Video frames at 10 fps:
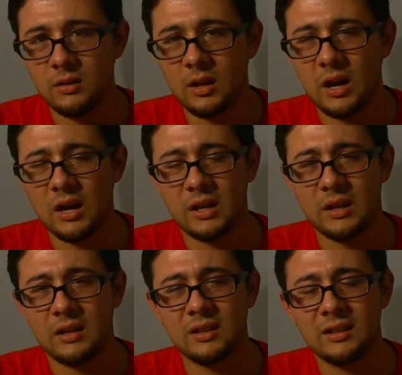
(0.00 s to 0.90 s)

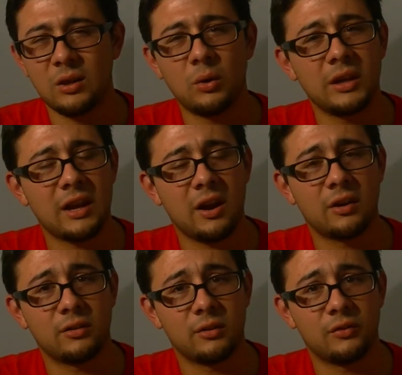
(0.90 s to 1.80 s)
I think the only
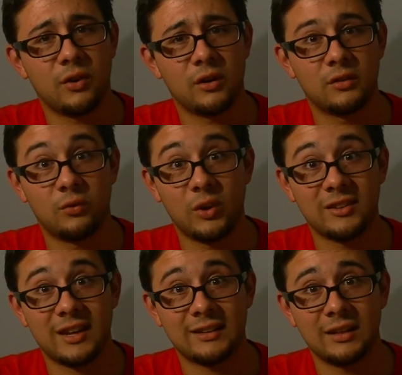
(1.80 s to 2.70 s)
character, as far as voice
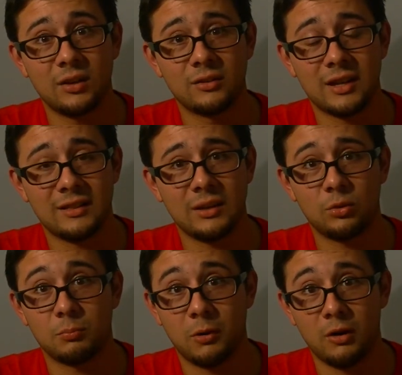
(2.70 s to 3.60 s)
acting goes, that I think
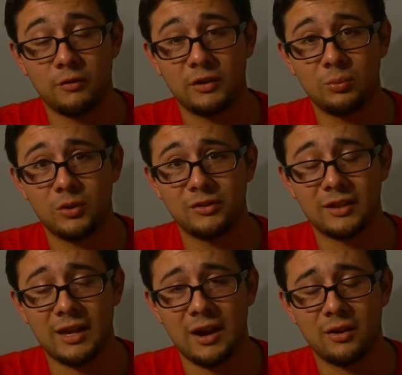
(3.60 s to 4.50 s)
was perfect was
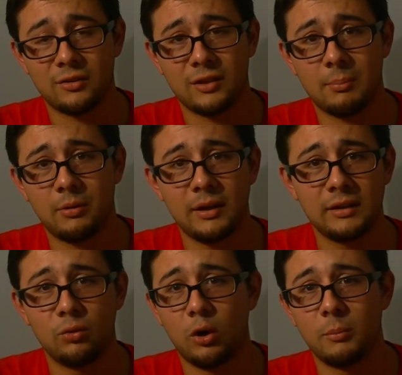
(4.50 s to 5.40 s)
the character that
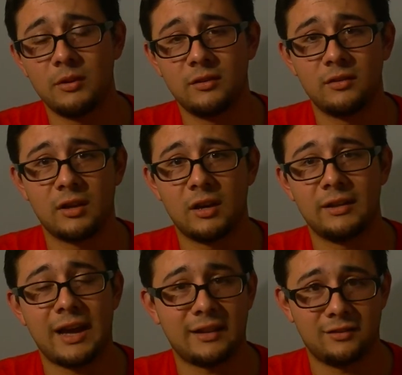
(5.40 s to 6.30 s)
played Norman's
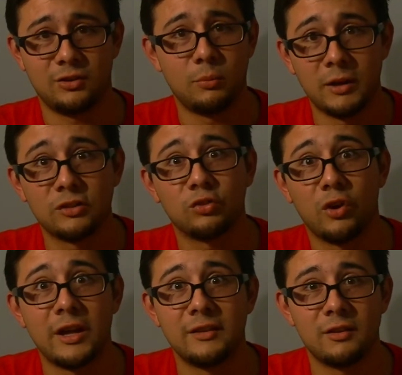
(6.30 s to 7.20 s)
not-so-best
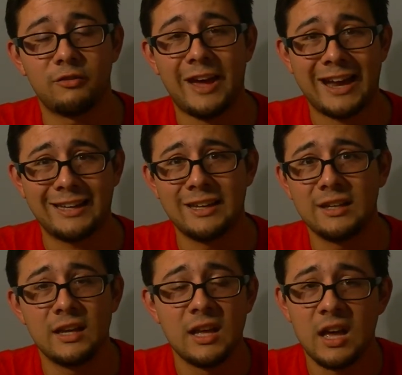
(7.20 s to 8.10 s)
friend, the fat
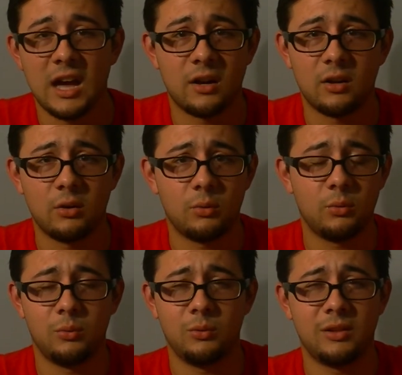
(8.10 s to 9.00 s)
kid. I don't know
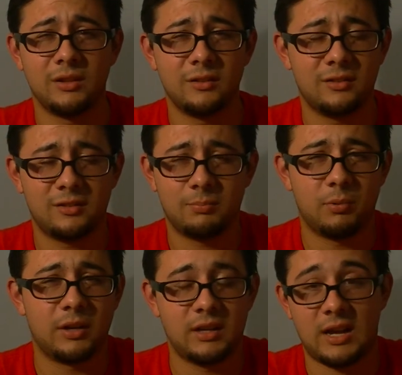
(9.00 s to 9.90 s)
who he is,
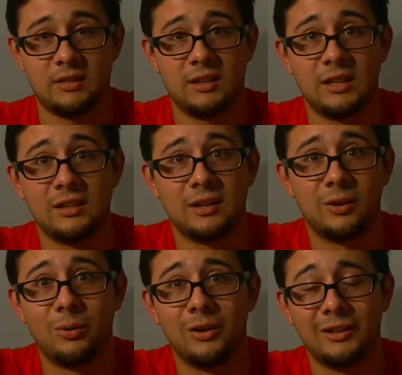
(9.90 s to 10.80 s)
but I think he did
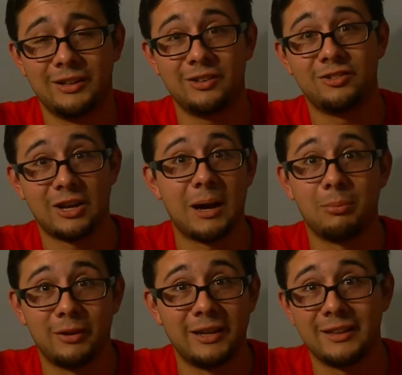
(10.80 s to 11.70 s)
a really good job
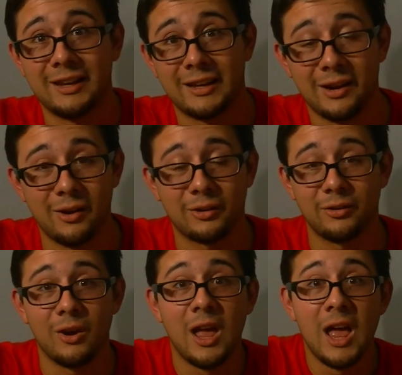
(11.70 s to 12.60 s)
playing that character.